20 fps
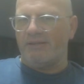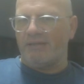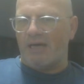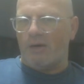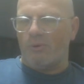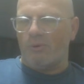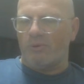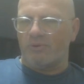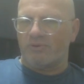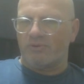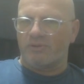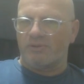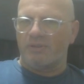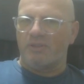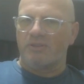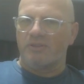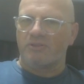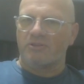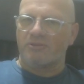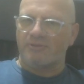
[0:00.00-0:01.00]
hours.
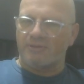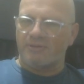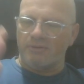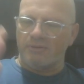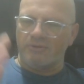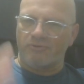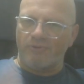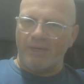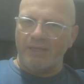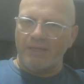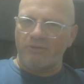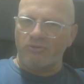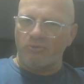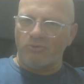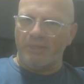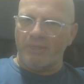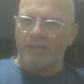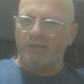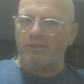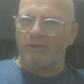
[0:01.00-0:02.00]
Try to
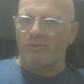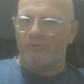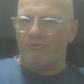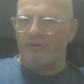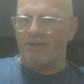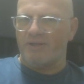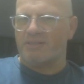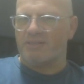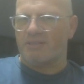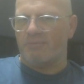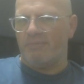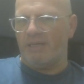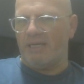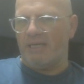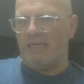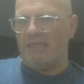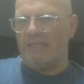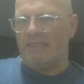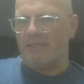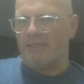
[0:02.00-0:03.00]
make your first
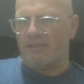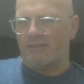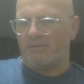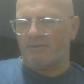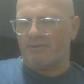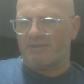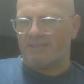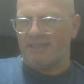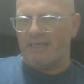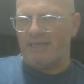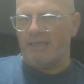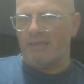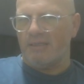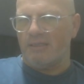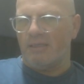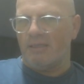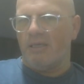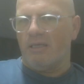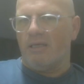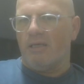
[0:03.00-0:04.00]
Mega Link sale.
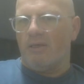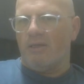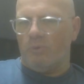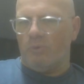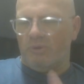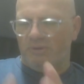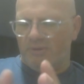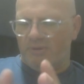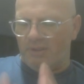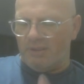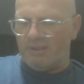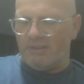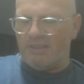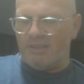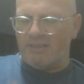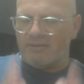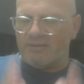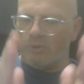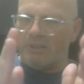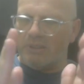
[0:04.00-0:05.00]

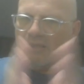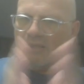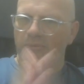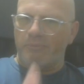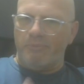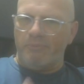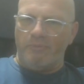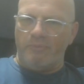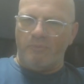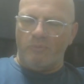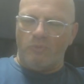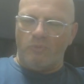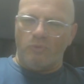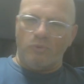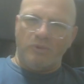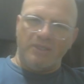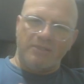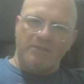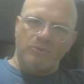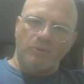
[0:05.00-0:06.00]
This
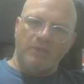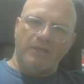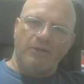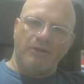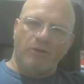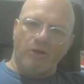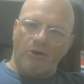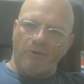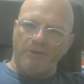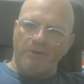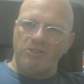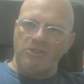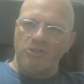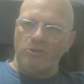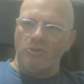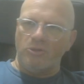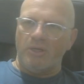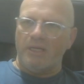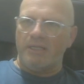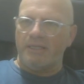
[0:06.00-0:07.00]
will encourage
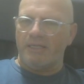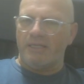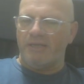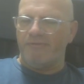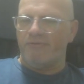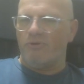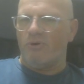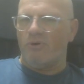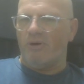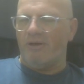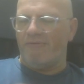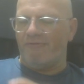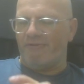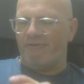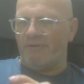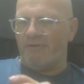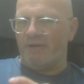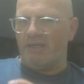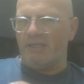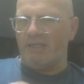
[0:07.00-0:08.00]
you and give you a
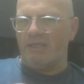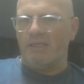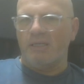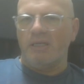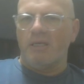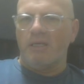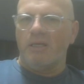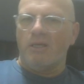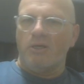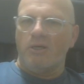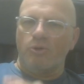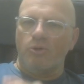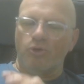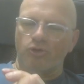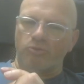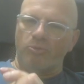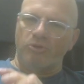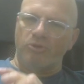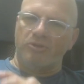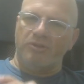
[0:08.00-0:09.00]
very
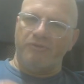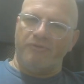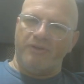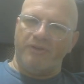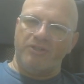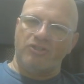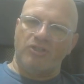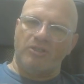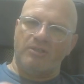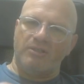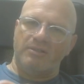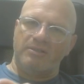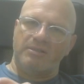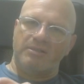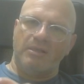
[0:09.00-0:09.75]
good motivation,